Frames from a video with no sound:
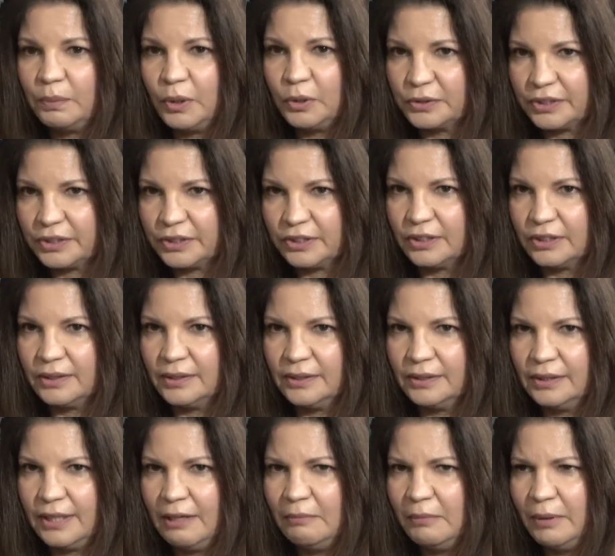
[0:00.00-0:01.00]
Posner
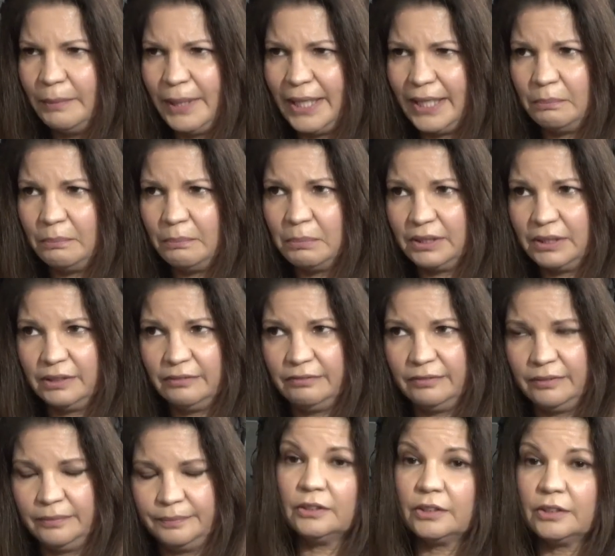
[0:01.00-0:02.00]
MMA, I believe.
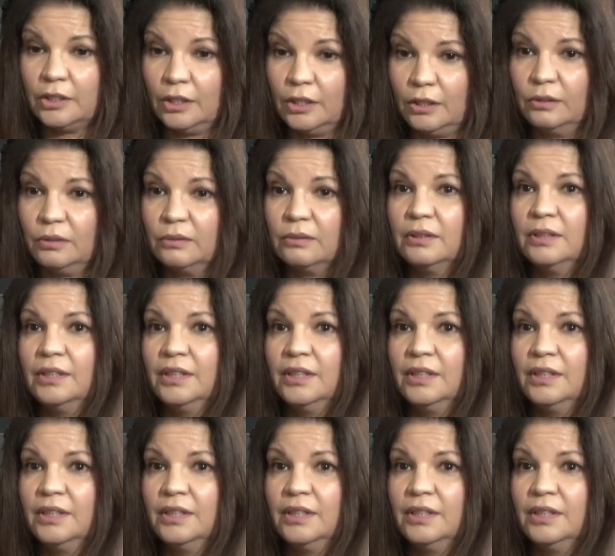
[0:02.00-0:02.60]
So